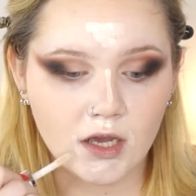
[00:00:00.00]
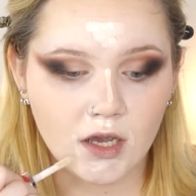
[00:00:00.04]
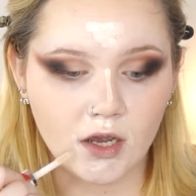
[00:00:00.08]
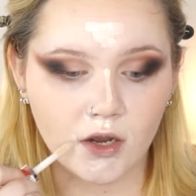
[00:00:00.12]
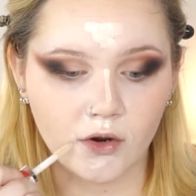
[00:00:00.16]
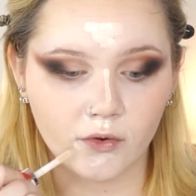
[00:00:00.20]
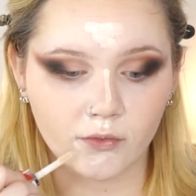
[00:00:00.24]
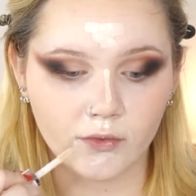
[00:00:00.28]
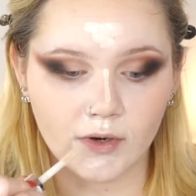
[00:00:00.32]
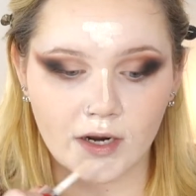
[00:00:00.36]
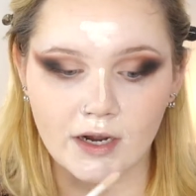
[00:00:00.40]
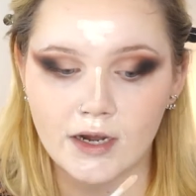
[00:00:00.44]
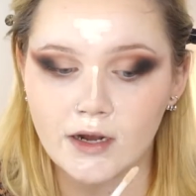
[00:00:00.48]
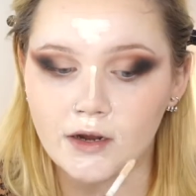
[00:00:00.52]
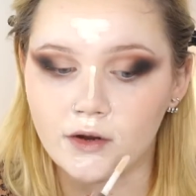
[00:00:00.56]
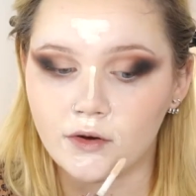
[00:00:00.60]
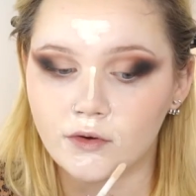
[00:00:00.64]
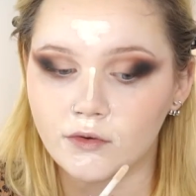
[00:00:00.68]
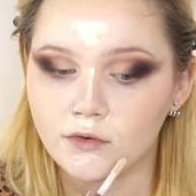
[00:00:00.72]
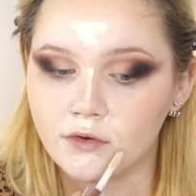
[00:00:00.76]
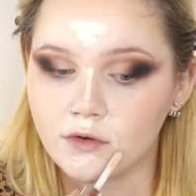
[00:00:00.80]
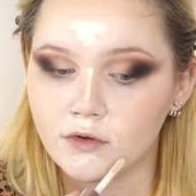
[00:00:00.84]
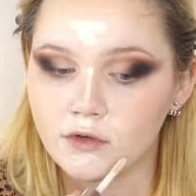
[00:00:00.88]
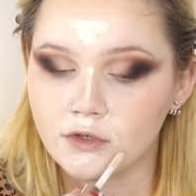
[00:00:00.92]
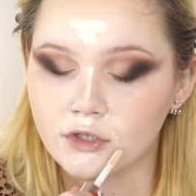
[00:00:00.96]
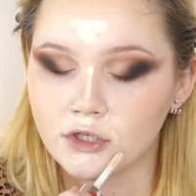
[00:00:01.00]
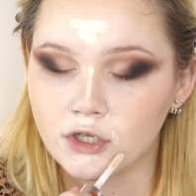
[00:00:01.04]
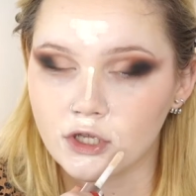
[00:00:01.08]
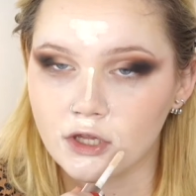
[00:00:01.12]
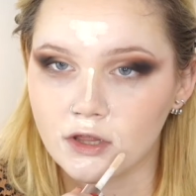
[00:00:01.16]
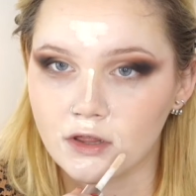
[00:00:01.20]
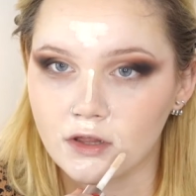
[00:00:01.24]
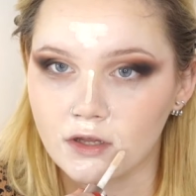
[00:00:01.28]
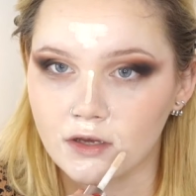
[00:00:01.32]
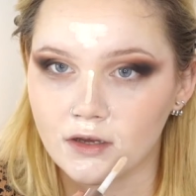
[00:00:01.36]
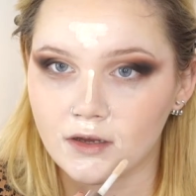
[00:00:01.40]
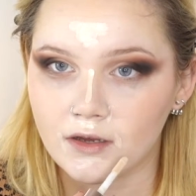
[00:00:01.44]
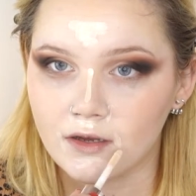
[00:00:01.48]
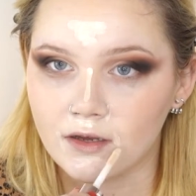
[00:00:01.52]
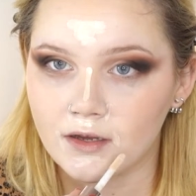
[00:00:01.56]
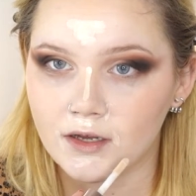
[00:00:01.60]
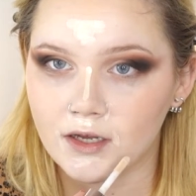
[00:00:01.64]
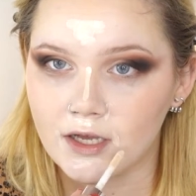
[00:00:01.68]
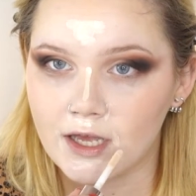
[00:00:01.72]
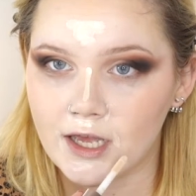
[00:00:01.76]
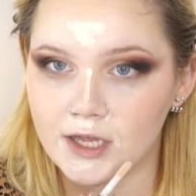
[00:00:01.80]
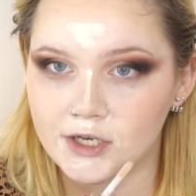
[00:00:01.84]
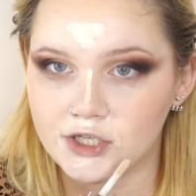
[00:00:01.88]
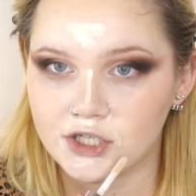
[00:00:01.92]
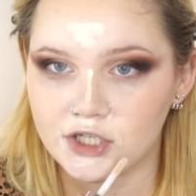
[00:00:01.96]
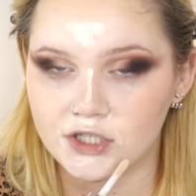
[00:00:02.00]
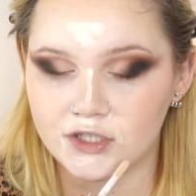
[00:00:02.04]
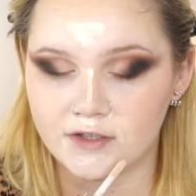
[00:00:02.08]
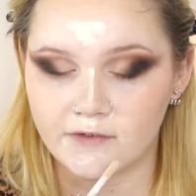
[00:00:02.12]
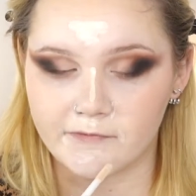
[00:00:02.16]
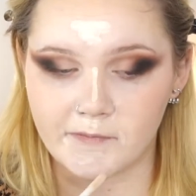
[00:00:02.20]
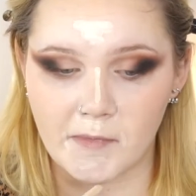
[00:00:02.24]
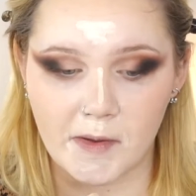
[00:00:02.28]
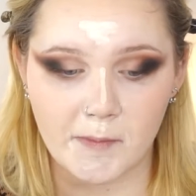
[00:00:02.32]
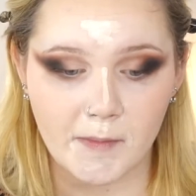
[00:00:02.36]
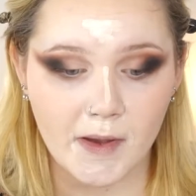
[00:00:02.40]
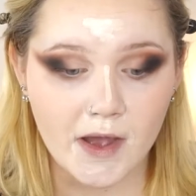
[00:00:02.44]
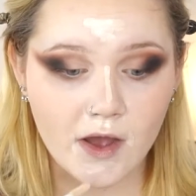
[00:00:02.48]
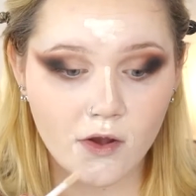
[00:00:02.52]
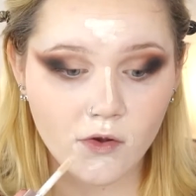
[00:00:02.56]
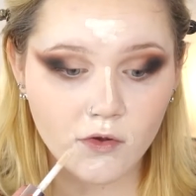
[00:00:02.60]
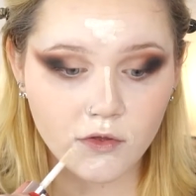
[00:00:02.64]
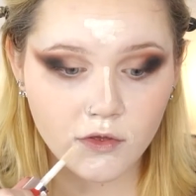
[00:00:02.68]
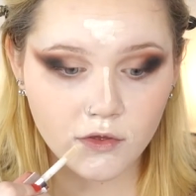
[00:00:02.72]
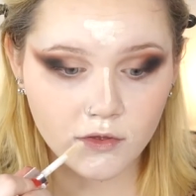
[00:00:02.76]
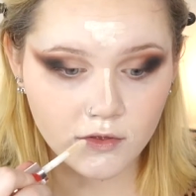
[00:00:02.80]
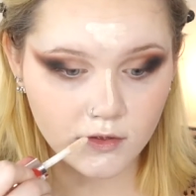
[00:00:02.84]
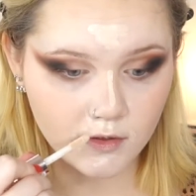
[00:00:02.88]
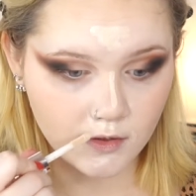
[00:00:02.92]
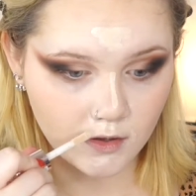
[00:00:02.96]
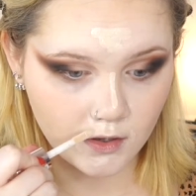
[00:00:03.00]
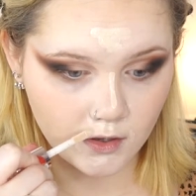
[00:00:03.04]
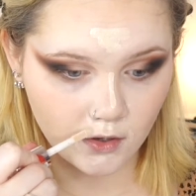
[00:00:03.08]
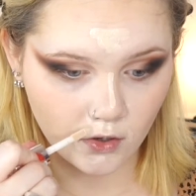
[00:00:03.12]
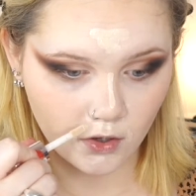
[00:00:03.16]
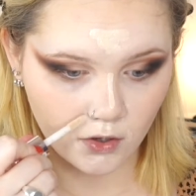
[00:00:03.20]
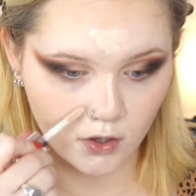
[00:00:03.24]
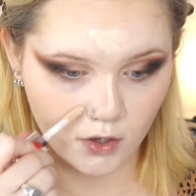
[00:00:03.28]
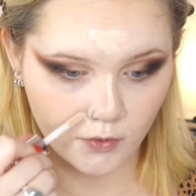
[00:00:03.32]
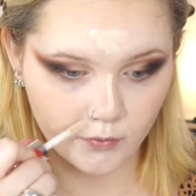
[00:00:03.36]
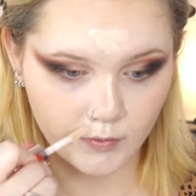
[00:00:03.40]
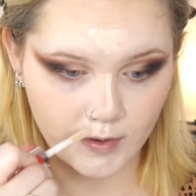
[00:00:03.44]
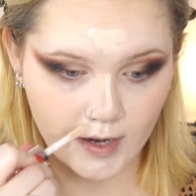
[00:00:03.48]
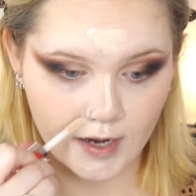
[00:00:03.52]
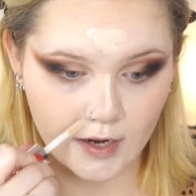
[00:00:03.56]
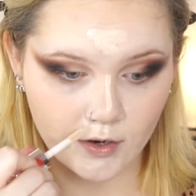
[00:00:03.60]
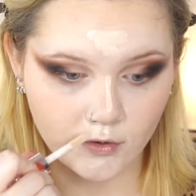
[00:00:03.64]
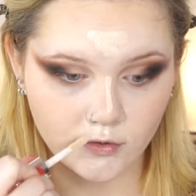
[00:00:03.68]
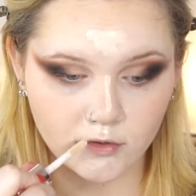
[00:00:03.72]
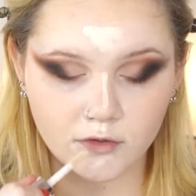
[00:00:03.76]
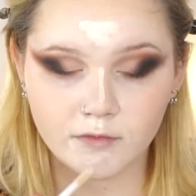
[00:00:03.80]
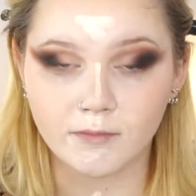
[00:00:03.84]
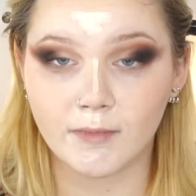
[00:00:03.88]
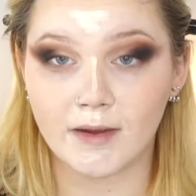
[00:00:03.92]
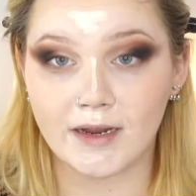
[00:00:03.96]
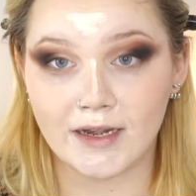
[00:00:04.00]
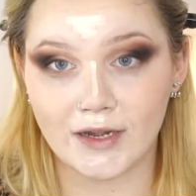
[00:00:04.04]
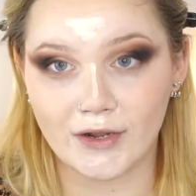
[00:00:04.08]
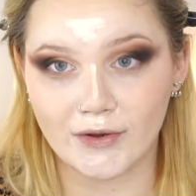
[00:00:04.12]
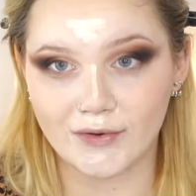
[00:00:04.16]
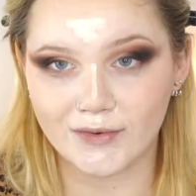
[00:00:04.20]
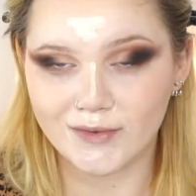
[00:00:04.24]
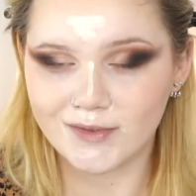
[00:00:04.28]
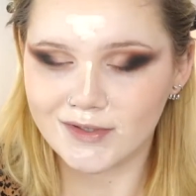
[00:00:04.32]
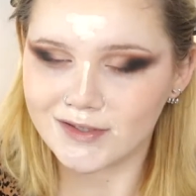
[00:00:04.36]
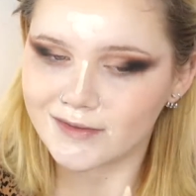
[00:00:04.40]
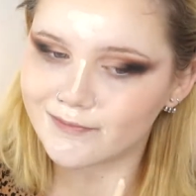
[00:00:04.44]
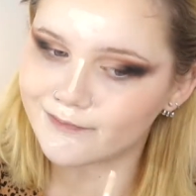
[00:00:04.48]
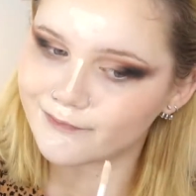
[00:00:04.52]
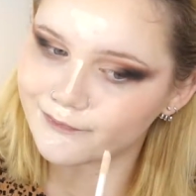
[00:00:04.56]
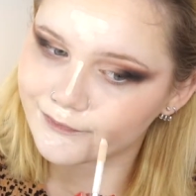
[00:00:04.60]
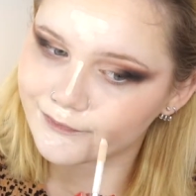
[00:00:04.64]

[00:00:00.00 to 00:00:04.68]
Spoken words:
around the edges of my mouth, around my nose,